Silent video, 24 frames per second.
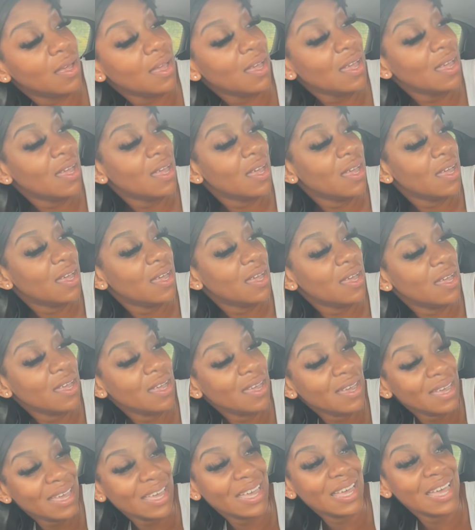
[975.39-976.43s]
Your
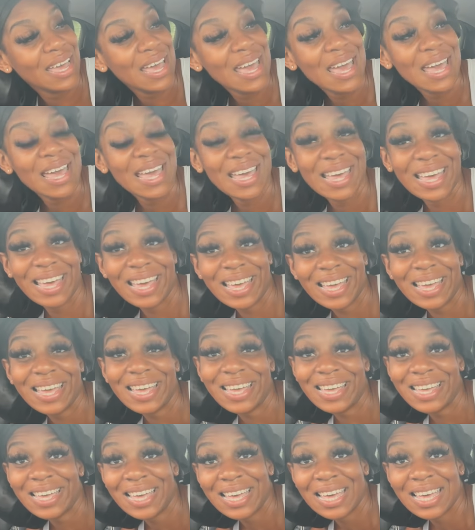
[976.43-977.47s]
shitty ass. So you stank up in
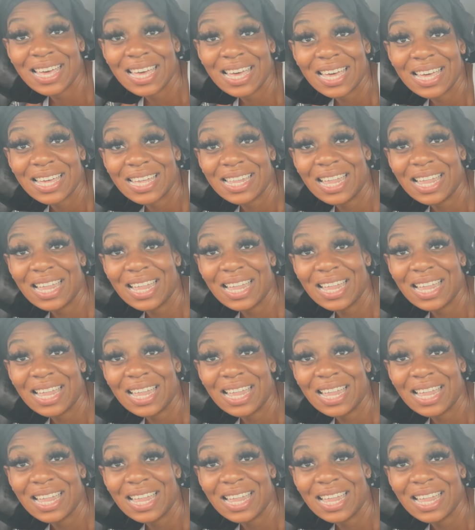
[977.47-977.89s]
this car, bro.